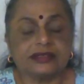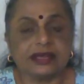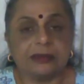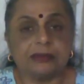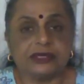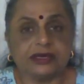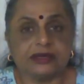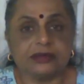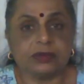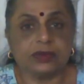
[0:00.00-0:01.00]
kept
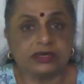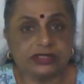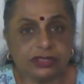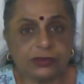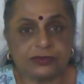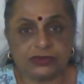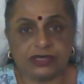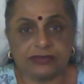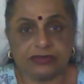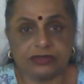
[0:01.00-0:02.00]
a workshop
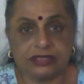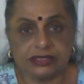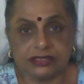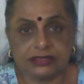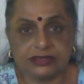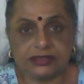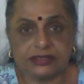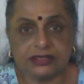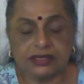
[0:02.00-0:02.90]
today for teachers